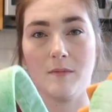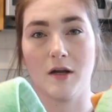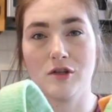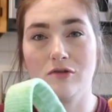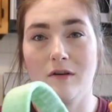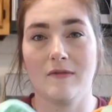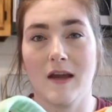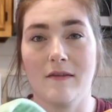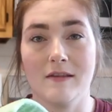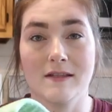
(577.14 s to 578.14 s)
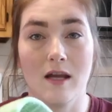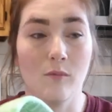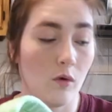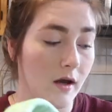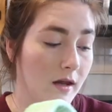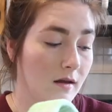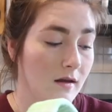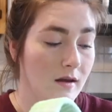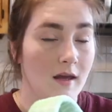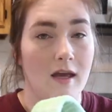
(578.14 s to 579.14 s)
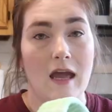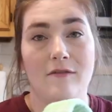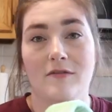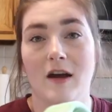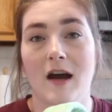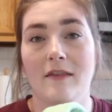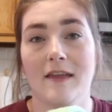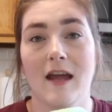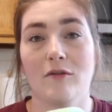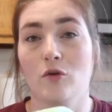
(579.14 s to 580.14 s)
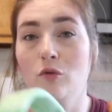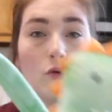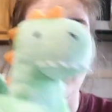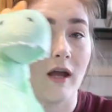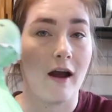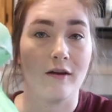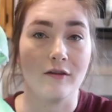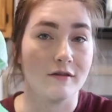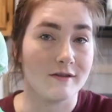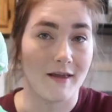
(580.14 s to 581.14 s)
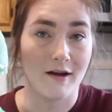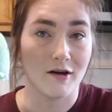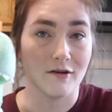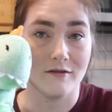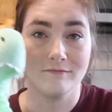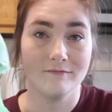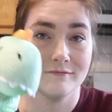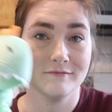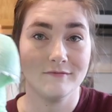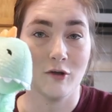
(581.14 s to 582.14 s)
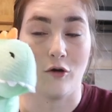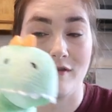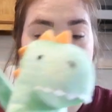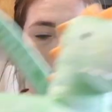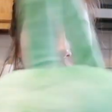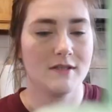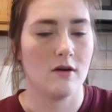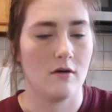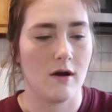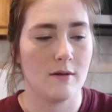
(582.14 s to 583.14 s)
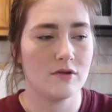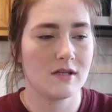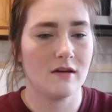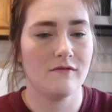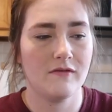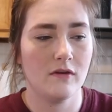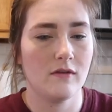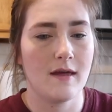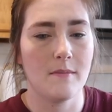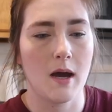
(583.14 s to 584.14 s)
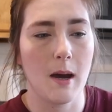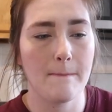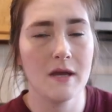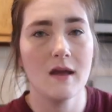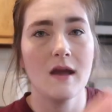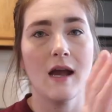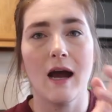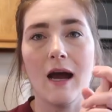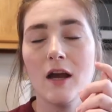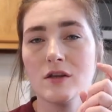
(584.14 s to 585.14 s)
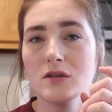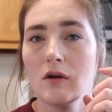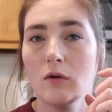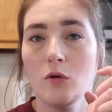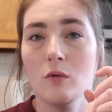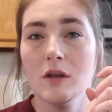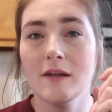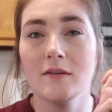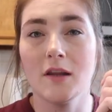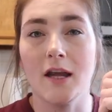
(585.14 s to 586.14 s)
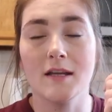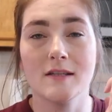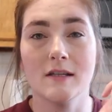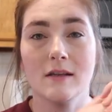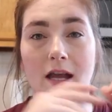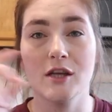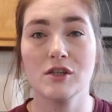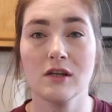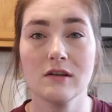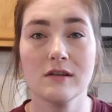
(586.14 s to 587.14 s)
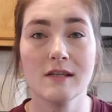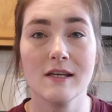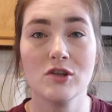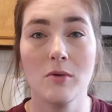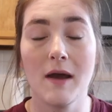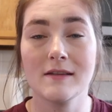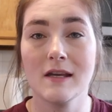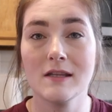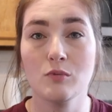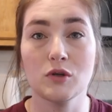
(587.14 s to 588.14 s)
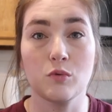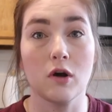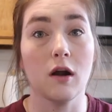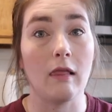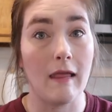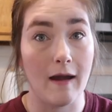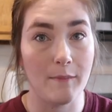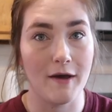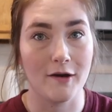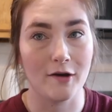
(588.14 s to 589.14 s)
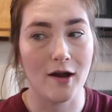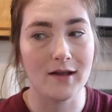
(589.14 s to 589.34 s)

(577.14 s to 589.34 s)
I'm not sure if they have the same one. If not, they have cool characters there all the time. So I'm just gonna fill them up. I also will leave a link to last year's Easter baskets, which were a lot better.